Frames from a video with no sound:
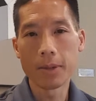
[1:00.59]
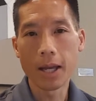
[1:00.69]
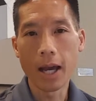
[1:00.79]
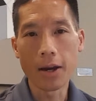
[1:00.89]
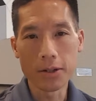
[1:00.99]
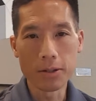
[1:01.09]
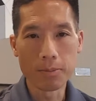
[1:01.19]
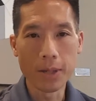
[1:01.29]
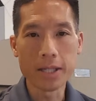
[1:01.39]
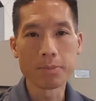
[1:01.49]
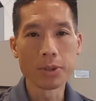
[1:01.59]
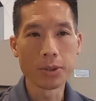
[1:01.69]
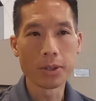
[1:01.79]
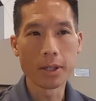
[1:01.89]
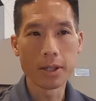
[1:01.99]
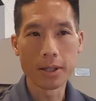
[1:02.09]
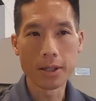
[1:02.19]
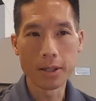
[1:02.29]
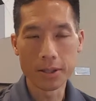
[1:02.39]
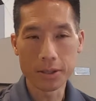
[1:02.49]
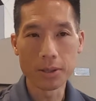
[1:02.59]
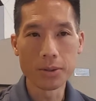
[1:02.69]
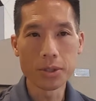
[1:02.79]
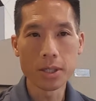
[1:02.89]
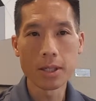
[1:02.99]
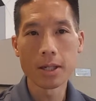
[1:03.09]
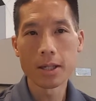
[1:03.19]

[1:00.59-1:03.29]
how do you best build a solution,